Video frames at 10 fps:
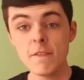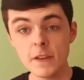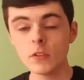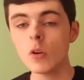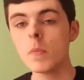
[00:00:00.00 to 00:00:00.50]

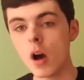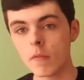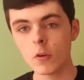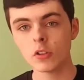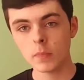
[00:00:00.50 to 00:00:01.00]
If it's not part
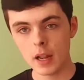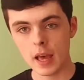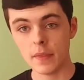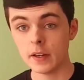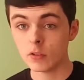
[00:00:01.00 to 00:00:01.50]
of God's
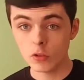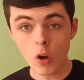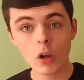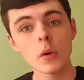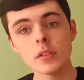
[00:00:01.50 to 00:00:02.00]
plan, then it's
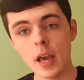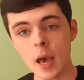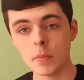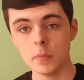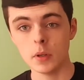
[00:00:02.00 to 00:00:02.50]
not going to
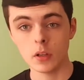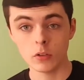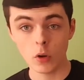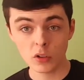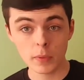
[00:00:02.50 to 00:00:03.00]
happen
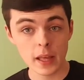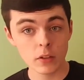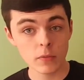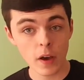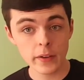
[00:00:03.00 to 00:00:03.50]
because God's
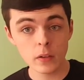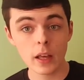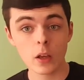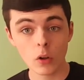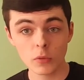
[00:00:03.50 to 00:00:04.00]
plan is final
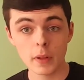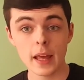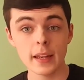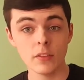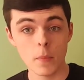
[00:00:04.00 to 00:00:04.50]
and God's
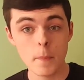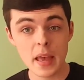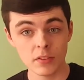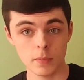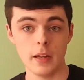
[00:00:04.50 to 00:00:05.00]
plan is the
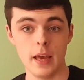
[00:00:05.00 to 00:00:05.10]
best